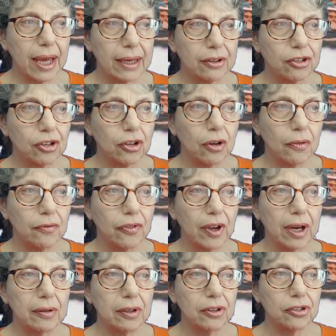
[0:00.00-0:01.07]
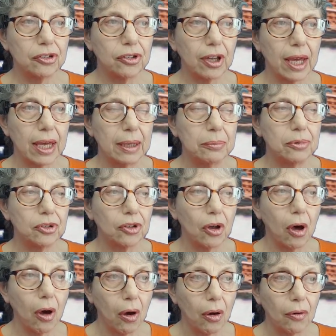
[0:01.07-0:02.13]
action on various types
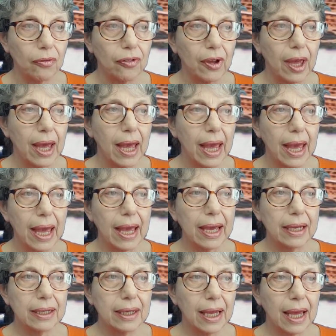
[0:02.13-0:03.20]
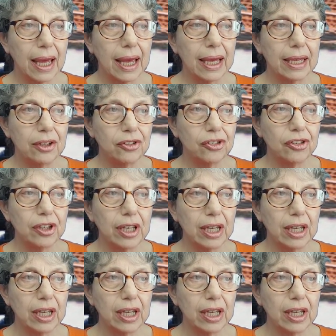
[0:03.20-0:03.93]
of NACHRS,